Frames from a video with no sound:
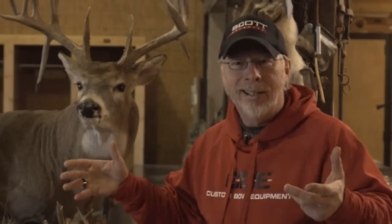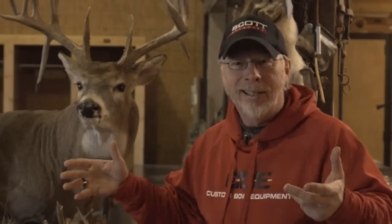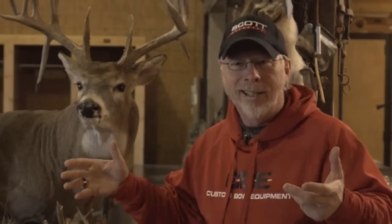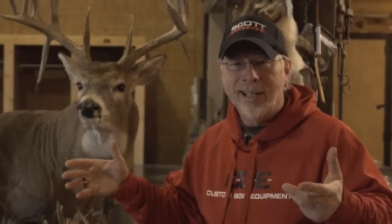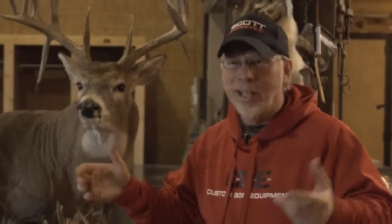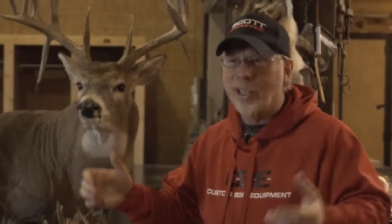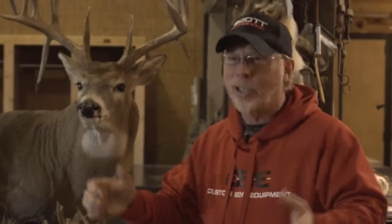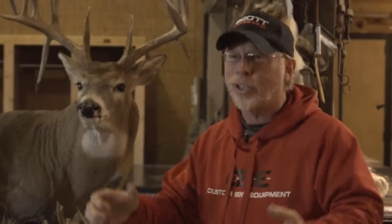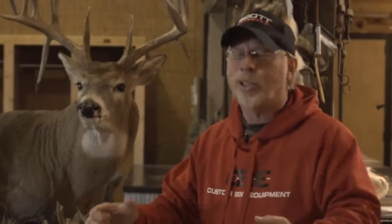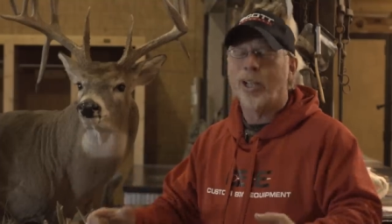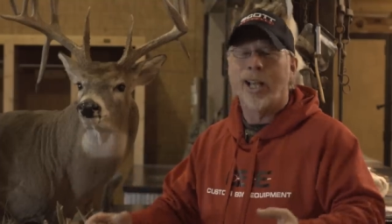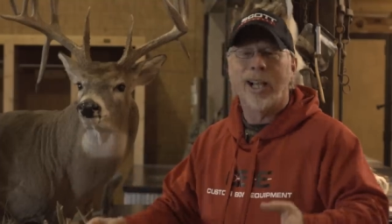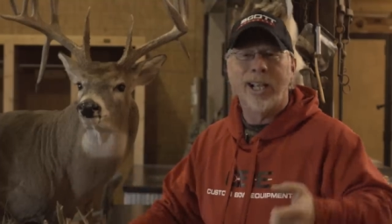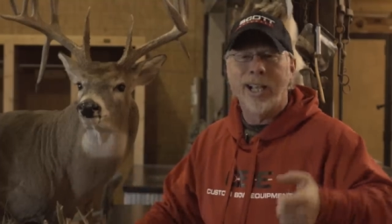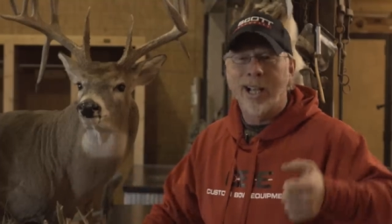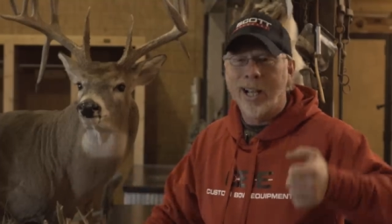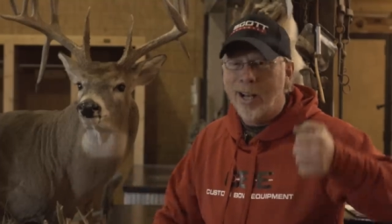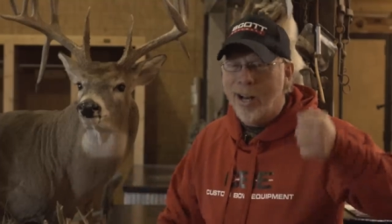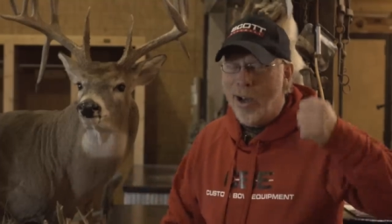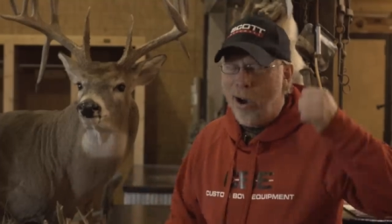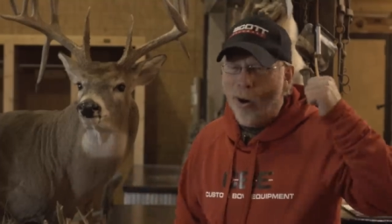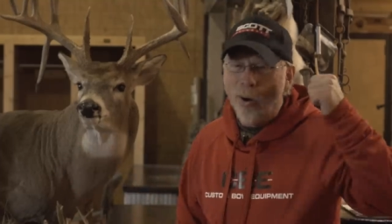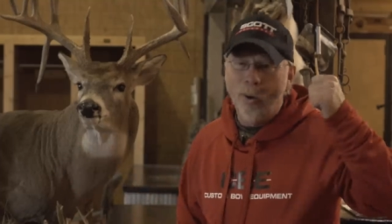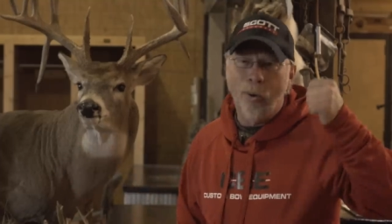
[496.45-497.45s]
Next thing
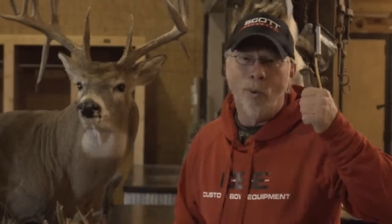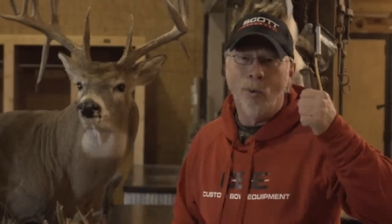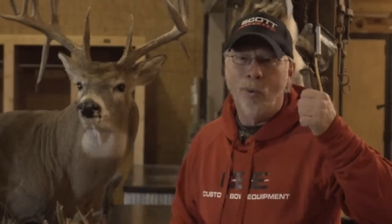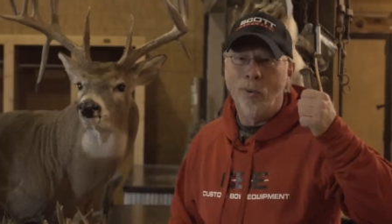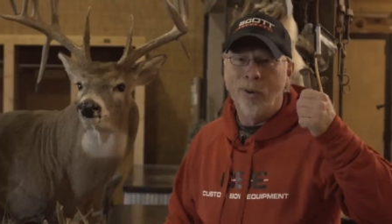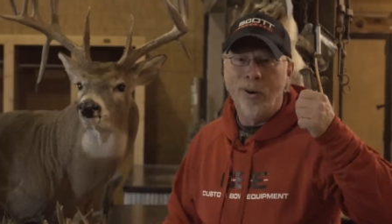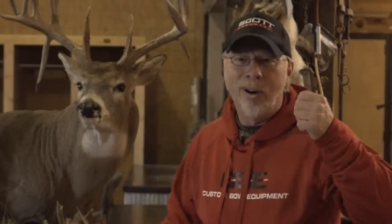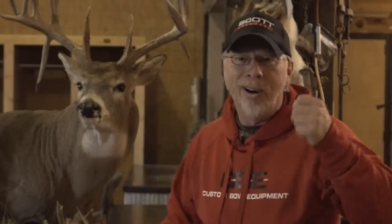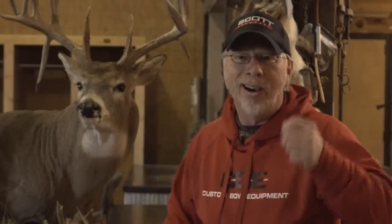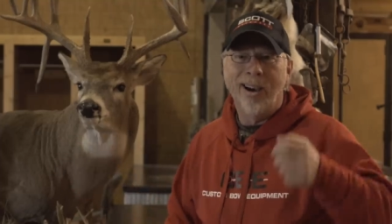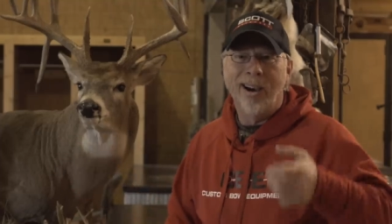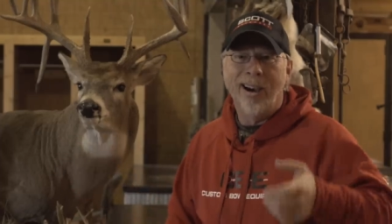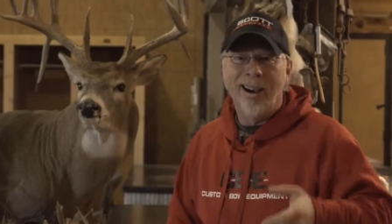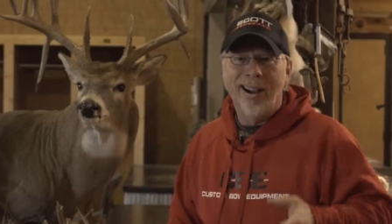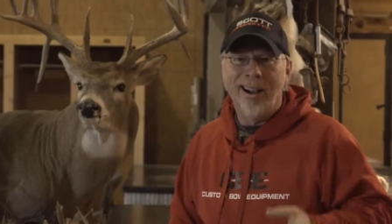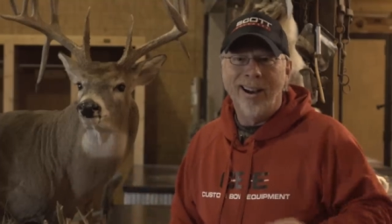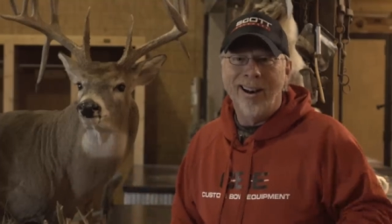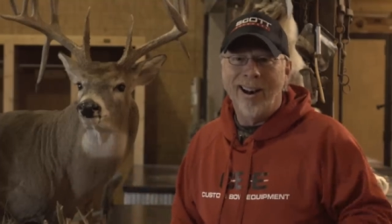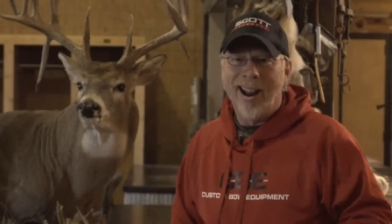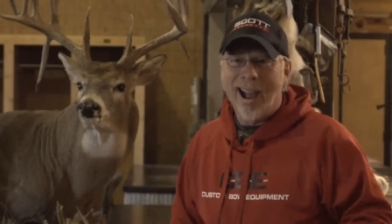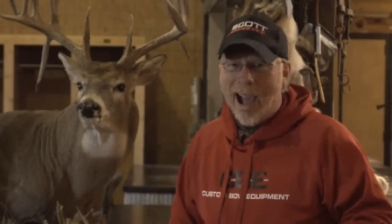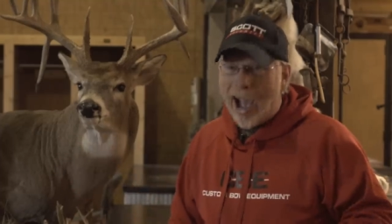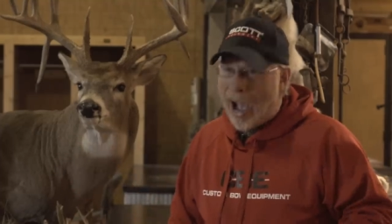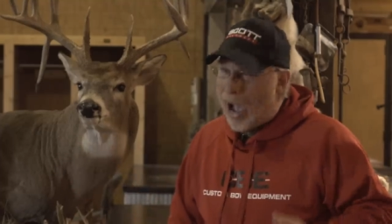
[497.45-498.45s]
you know,
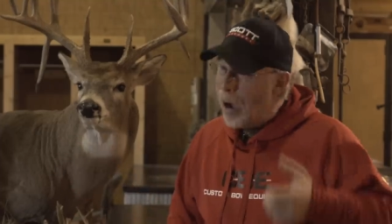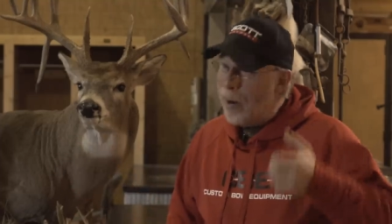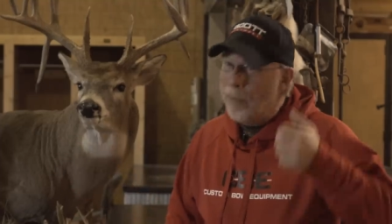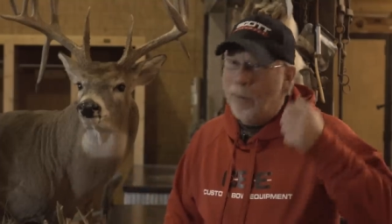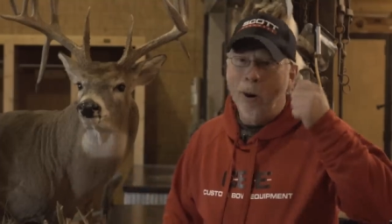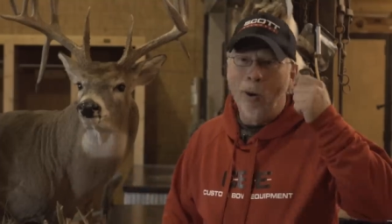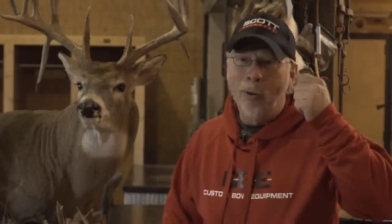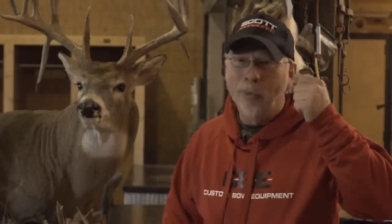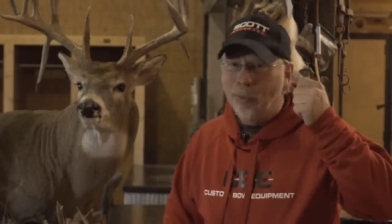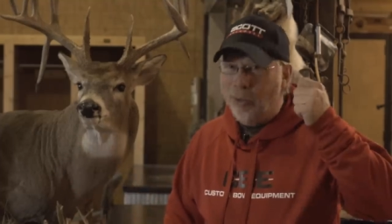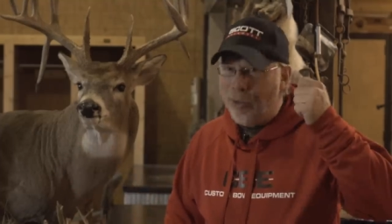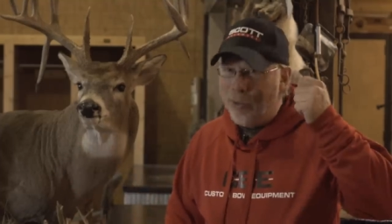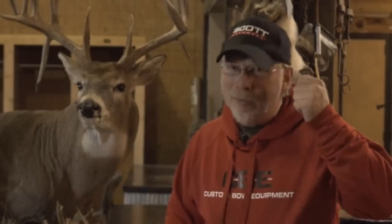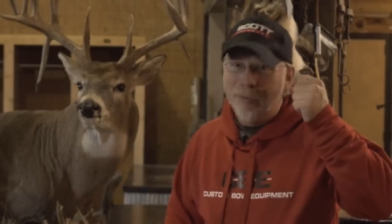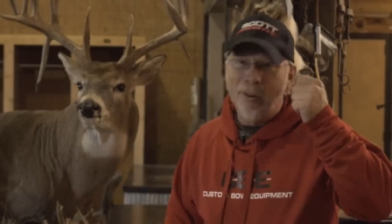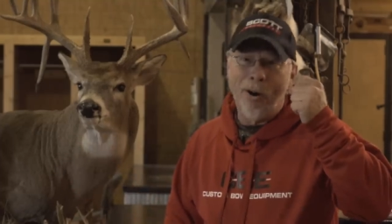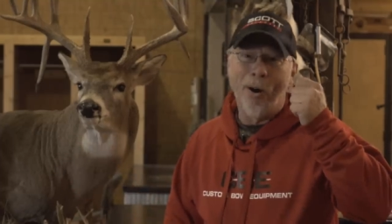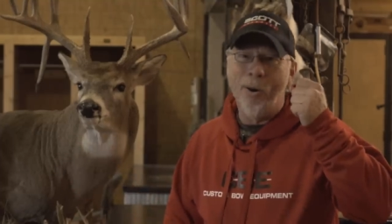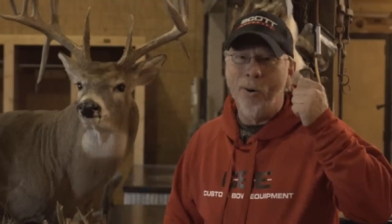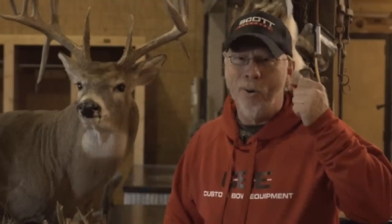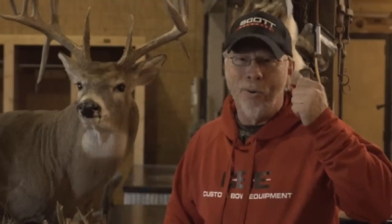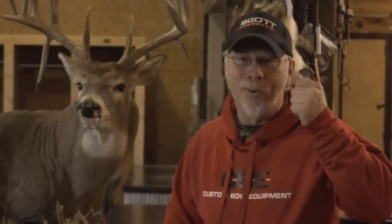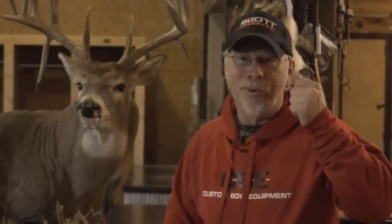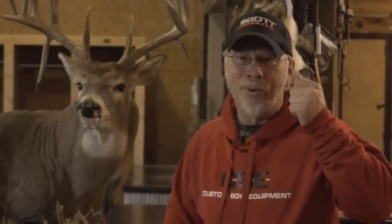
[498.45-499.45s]
I'm on the
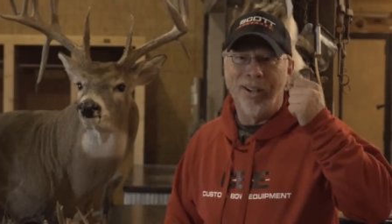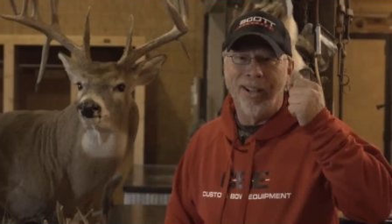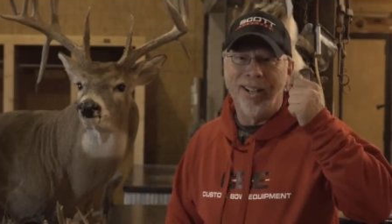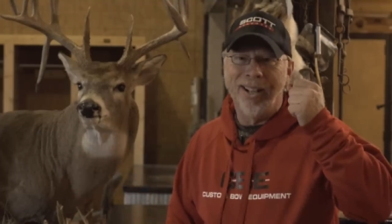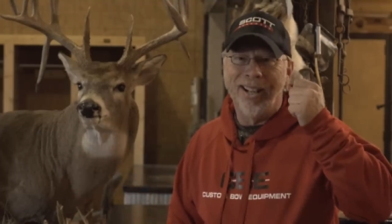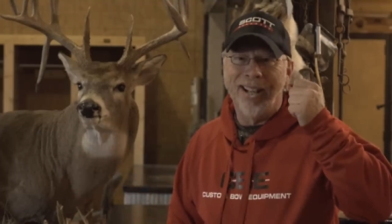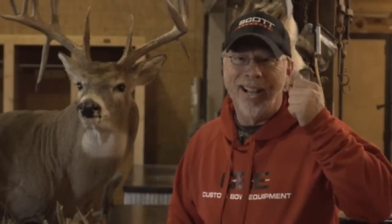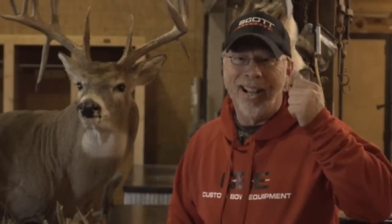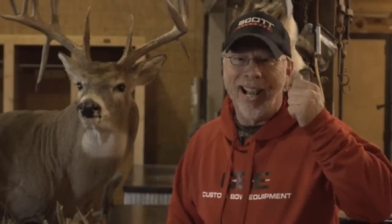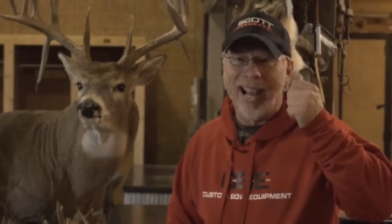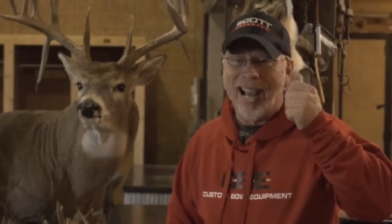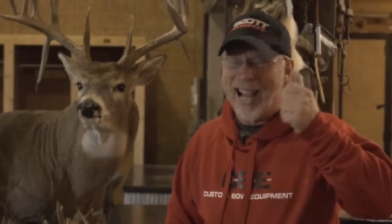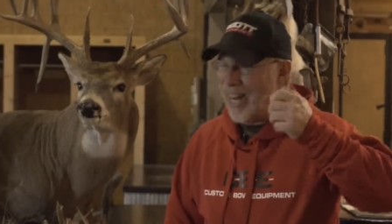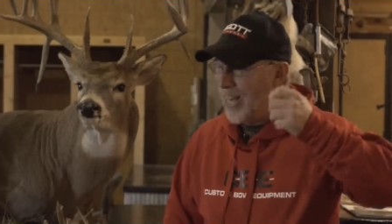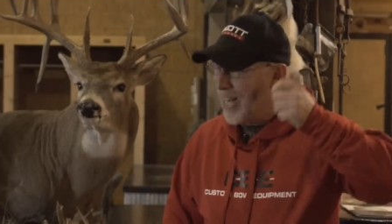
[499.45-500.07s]
phone,